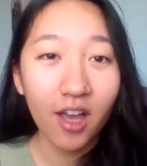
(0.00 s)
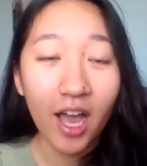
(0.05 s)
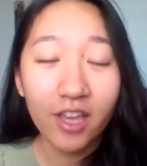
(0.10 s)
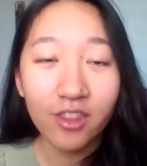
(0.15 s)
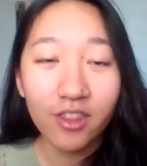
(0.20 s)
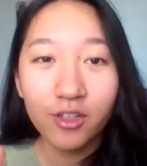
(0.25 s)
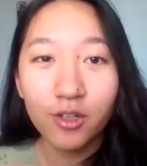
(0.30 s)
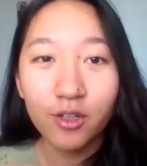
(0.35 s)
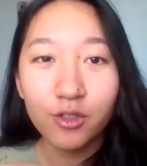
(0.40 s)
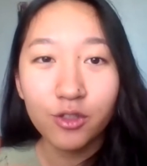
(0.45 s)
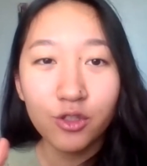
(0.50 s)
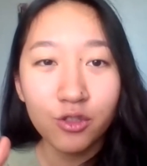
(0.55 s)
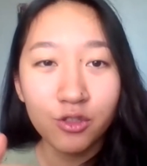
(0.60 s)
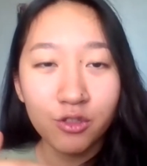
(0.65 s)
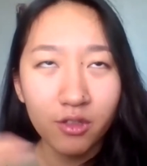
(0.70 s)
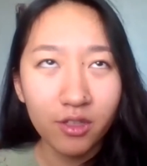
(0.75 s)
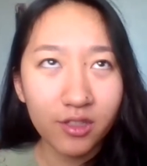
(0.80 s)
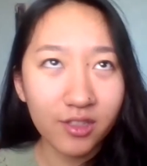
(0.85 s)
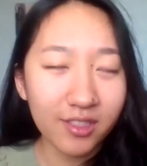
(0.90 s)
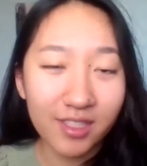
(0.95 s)
either go,
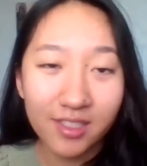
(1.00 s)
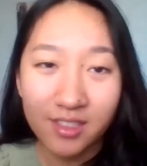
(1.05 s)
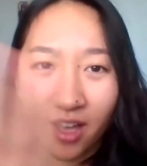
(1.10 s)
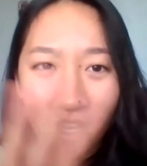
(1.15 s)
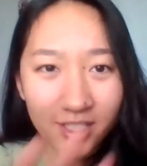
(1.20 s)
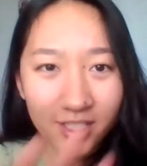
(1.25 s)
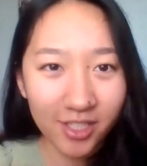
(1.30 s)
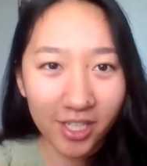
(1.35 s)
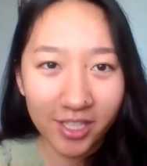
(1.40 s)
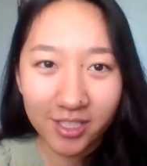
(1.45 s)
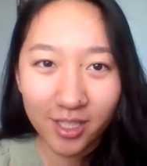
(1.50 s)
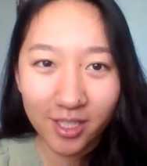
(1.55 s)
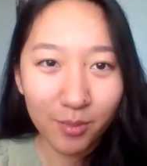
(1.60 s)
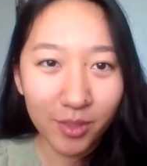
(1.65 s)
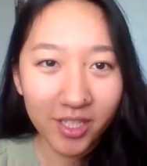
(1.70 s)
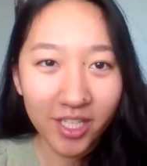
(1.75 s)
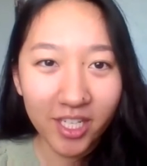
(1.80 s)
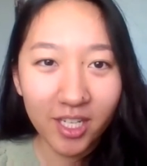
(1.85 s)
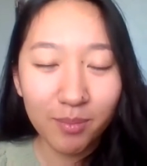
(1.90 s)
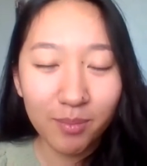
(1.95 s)
this is not JSOM
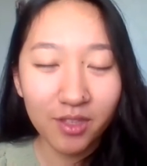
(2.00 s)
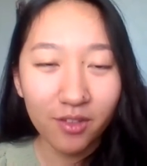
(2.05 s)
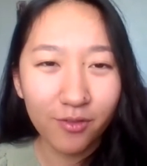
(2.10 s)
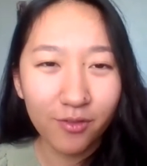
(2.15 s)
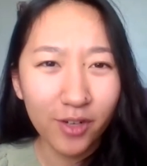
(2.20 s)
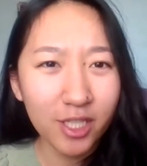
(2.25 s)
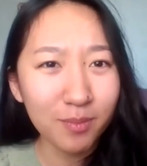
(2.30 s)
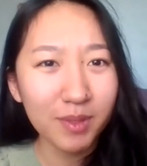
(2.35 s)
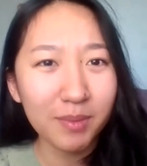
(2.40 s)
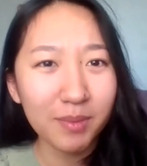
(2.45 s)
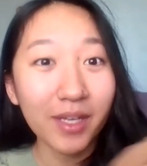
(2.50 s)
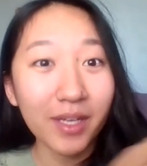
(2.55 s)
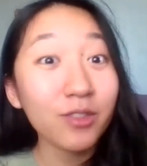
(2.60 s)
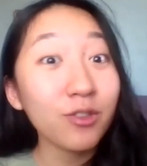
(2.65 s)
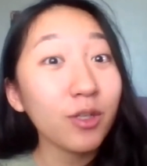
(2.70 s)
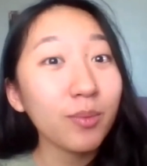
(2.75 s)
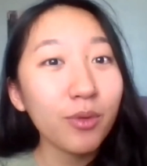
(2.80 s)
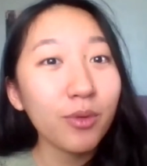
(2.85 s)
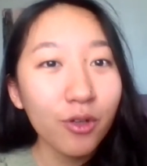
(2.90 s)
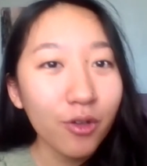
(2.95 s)
related, but the freshman
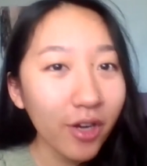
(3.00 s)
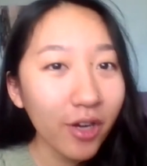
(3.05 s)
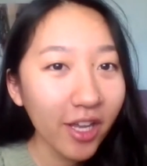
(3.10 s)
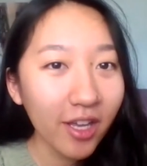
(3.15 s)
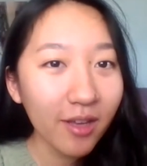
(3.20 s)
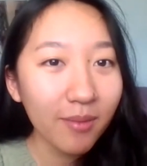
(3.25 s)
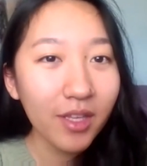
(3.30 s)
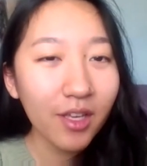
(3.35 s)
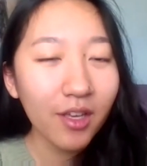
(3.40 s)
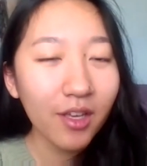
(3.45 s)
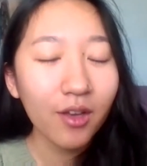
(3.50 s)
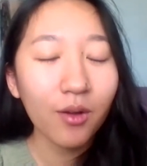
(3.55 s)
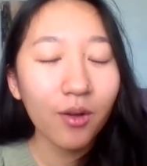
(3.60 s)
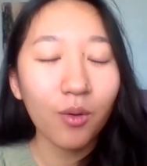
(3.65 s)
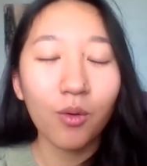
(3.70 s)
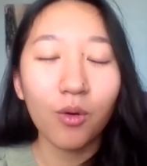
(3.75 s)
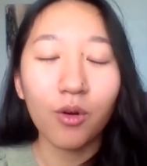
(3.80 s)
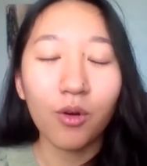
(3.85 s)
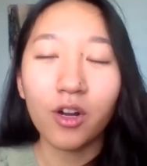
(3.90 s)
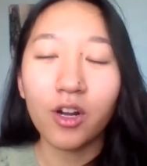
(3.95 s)
mentor program,
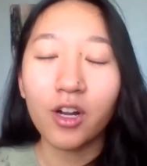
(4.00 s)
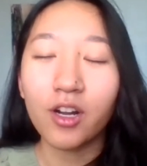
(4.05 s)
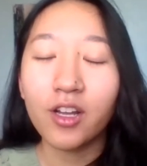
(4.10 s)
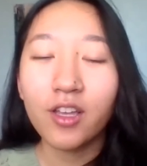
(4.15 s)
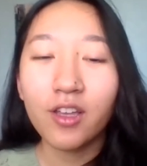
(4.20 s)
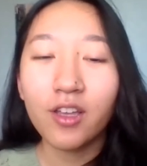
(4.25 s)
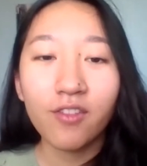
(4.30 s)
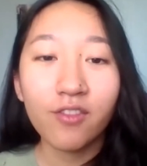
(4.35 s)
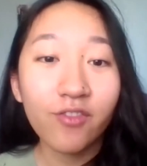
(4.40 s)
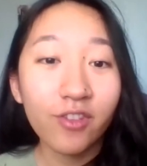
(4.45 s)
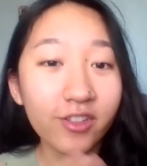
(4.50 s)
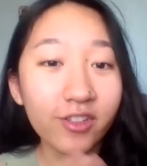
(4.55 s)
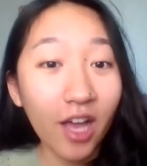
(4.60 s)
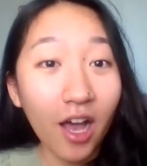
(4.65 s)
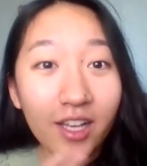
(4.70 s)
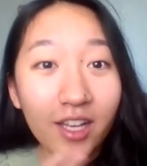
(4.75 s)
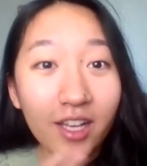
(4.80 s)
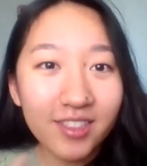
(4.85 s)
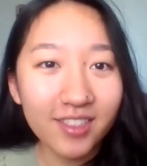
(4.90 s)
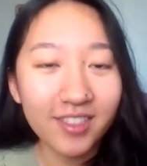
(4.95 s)
or for
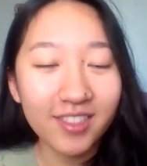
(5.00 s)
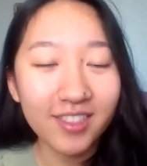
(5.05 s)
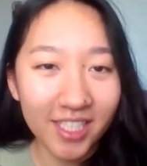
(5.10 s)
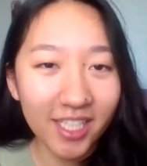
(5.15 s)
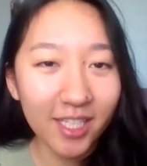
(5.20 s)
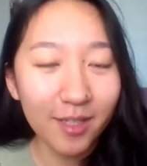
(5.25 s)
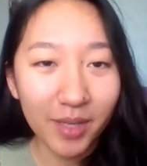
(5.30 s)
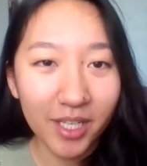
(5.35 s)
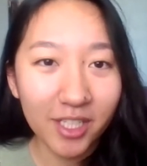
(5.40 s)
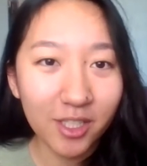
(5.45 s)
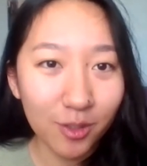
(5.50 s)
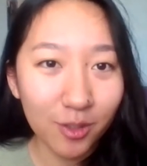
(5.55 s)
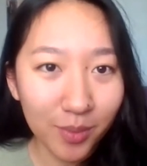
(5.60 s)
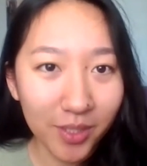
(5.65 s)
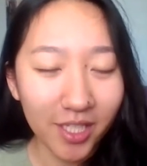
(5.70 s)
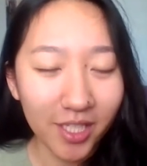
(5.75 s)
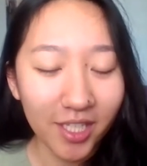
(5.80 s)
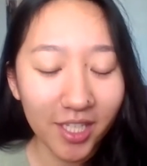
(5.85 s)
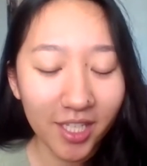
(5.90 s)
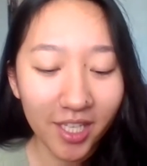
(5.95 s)
us it's
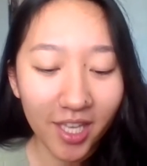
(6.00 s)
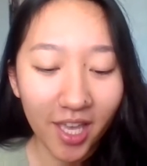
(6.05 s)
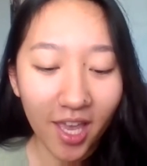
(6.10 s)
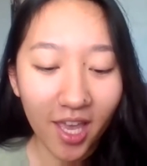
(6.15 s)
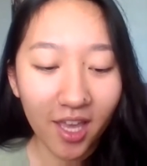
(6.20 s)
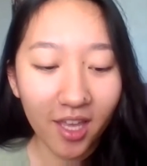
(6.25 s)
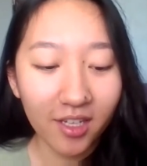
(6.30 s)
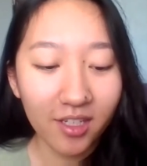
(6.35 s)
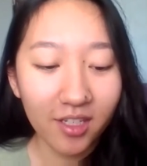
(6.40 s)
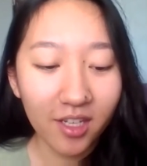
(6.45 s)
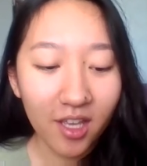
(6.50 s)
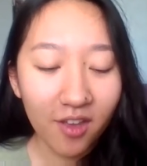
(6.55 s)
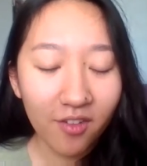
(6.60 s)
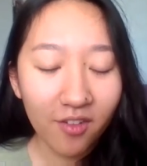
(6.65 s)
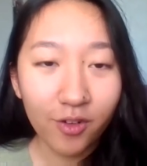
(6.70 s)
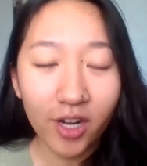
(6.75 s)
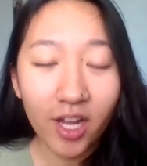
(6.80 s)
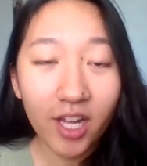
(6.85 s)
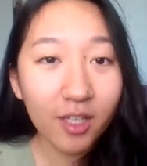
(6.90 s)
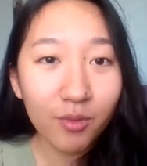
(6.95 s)
DMHP. And
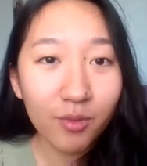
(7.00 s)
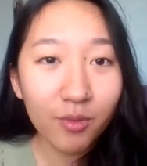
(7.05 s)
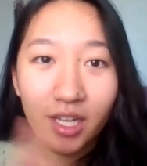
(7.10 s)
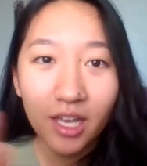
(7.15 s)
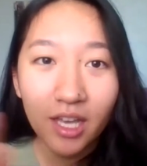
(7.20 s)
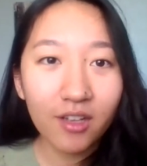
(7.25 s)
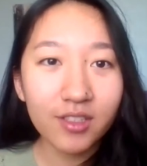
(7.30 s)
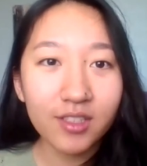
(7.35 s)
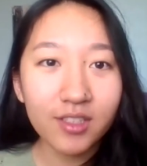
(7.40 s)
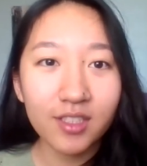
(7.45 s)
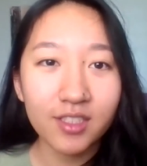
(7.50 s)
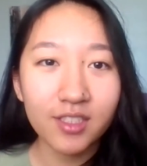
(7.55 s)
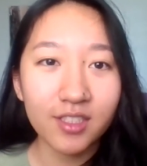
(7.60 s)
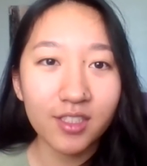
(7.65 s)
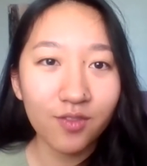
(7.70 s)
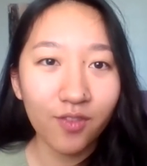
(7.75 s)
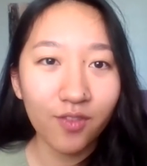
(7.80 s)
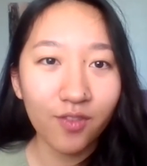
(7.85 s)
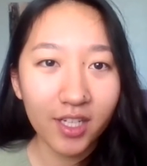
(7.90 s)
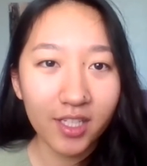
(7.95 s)
for anyone else, it's
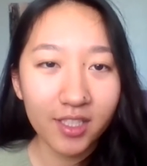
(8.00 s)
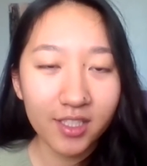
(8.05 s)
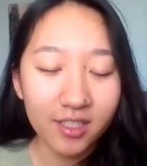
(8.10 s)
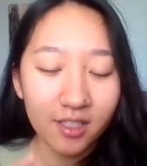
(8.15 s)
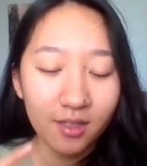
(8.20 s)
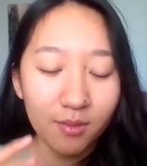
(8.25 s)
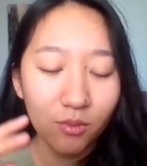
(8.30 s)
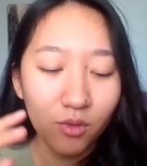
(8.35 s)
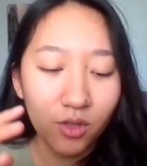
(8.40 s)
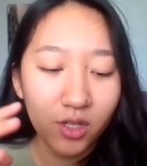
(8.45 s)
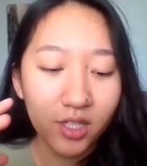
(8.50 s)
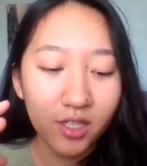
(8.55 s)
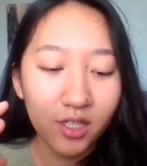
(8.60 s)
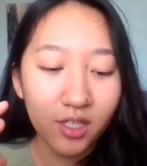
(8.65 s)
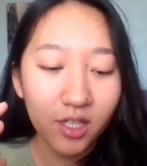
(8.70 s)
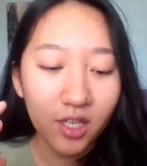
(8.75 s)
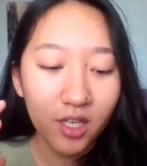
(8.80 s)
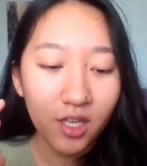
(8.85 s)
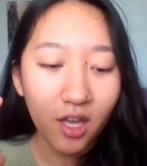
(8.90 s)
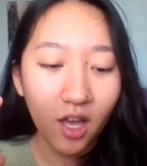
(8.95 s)
just finding
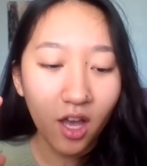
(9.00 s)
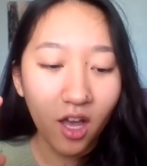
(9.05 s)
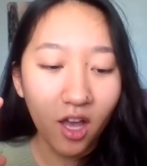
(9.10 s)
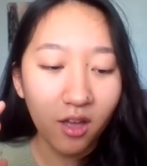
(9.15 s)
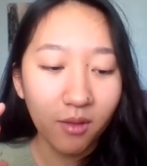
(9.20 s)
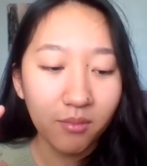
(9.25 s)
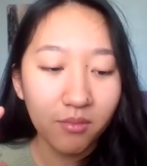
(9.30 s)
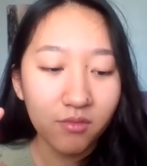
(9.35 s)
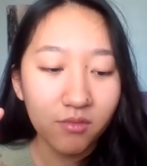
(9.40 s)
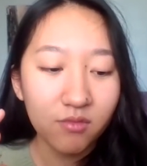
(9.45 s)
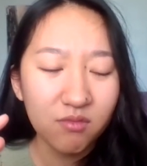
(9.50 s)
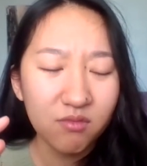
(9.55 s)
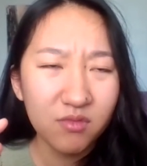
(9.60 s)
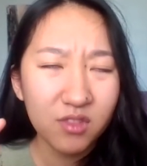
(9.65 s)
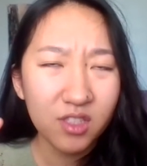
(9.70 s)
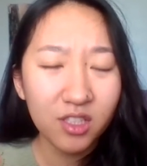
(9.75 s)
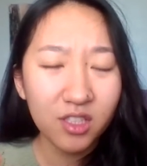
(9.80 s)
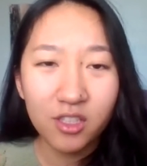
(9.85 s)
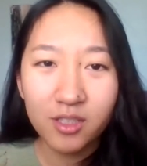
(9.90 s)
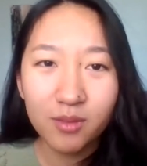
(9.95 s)
someone
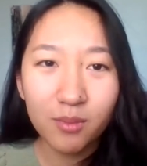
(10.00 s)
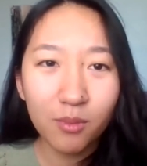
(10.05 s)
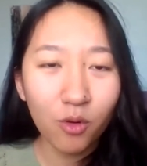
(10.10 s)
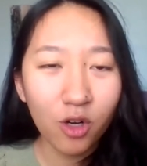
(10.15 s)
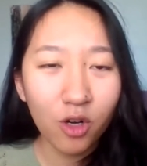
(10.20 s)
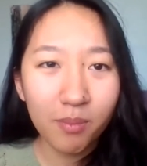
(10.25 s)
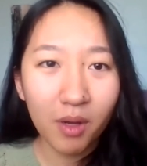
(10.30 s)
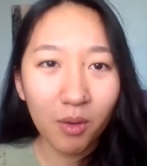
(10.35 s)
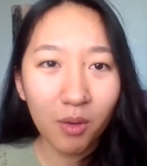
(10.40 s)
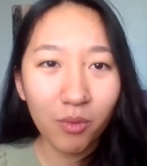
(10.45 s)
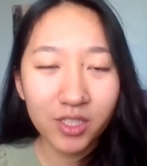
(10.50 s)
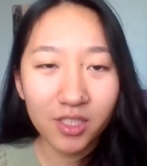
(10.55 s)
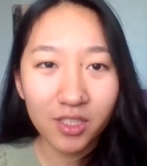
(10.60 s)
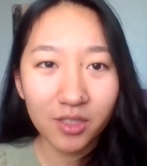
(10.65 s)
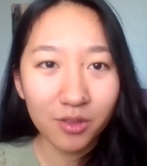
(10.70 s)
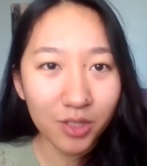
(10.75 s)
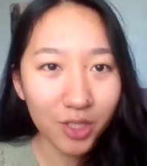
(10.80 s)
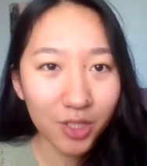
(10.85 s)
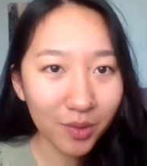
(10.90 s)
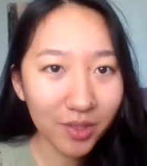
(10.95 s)
to learn more about what do
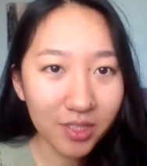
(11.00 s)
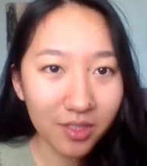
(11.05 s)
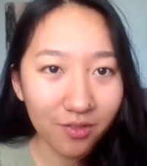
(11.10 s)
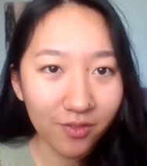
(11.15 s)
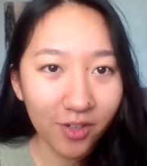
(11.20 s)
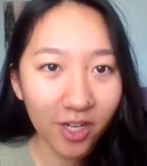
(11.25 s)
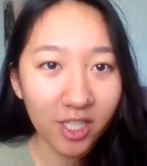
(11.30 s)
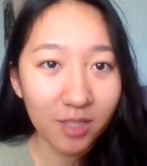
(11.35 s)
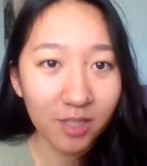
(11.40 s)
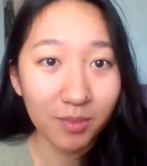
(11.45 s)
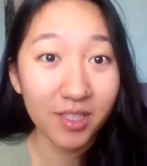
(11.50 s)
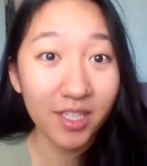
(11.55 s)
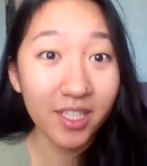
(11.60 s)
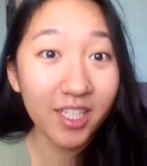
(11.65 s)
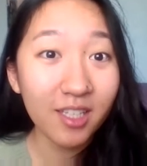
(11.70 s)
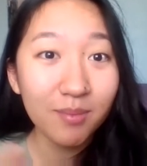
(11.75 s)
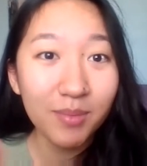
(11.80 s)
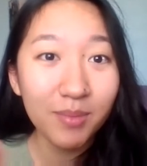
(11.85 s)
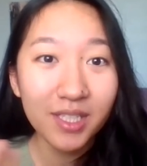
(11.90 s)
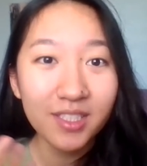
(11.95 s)
you do as a freshman.
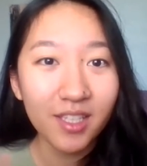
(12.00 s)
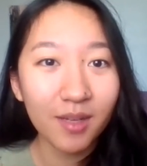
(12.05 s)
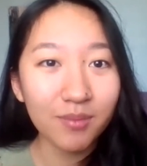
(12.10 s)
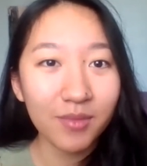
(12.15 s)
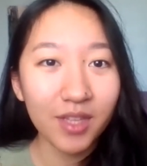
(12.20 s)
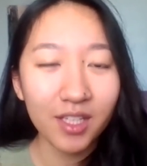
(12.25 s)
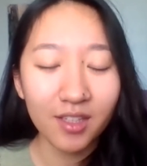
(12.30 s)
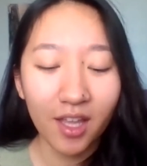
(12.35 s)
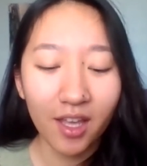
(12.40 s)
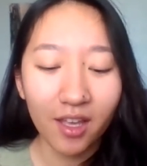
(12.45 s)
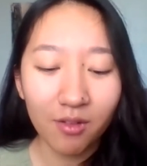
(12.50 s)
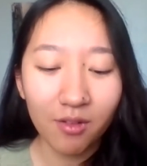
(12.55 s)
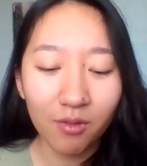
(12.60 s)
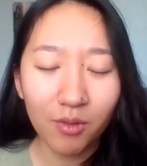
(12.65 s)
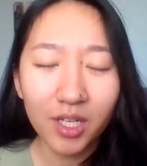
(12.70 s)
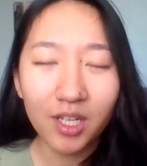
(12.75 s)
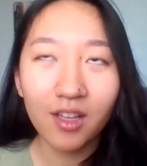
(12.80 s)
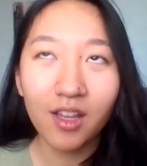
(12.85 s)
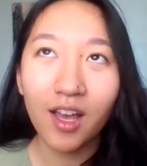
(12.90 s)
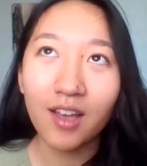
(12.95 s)
It could be something like,
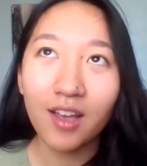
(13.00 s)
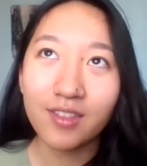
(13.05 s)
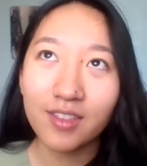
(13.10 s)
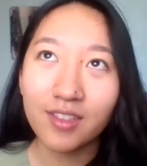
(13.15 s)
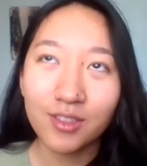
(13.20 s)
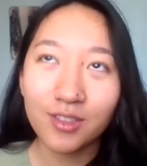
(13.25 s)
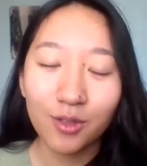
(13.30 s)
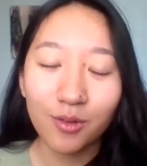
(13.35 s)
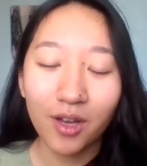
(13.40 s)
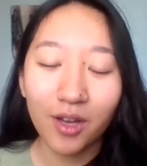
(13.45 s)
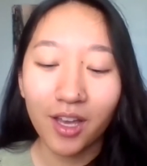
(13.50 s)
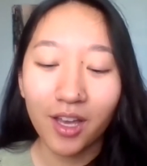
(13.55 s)
what classes